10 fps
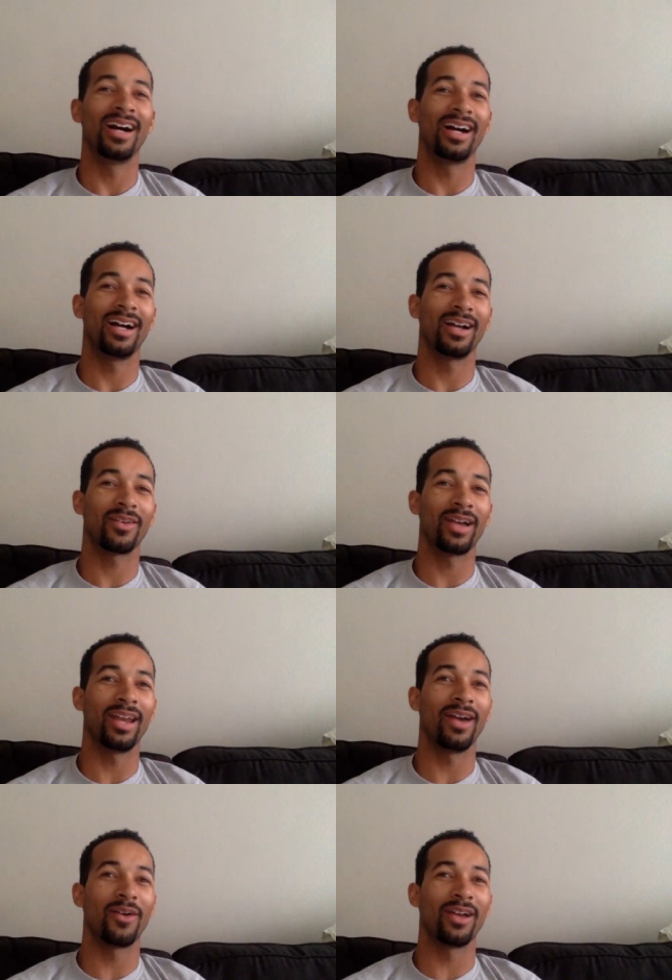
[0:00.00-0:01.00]
Uh,
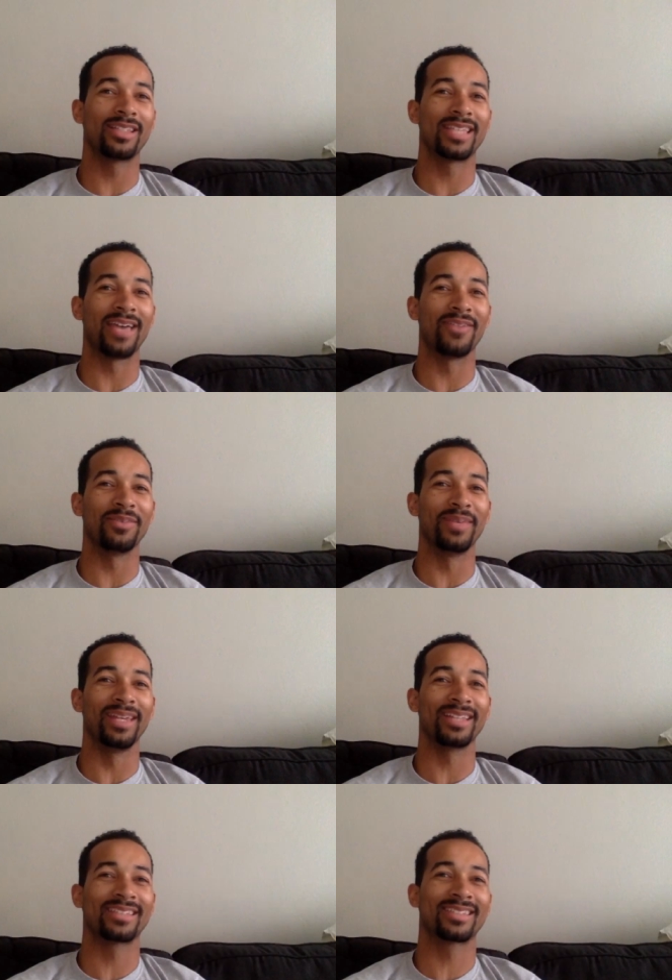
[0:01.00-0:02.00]
right now we're at seven
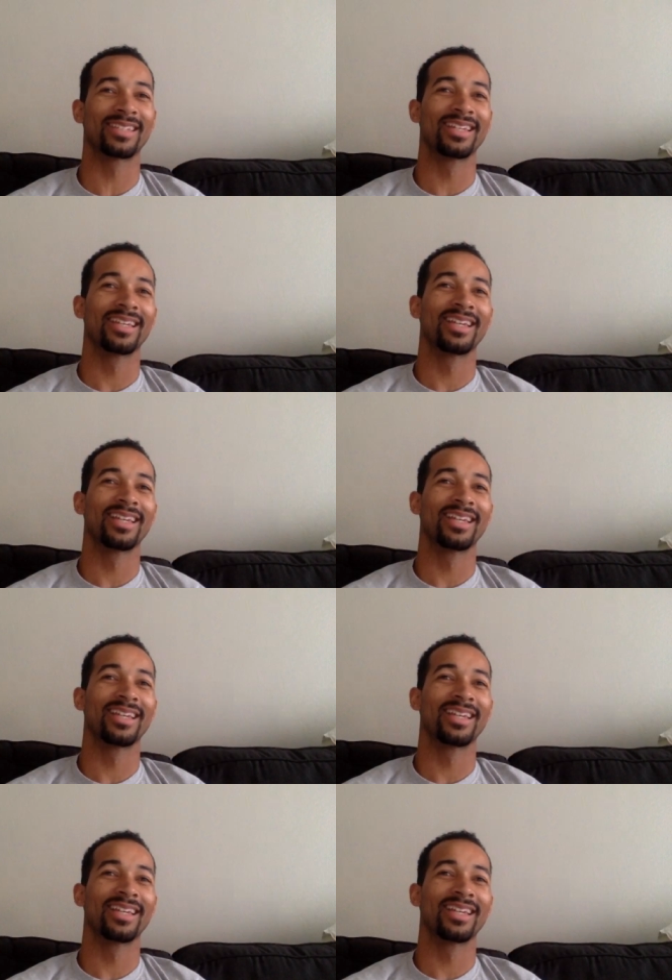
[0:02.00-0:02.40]
minutes.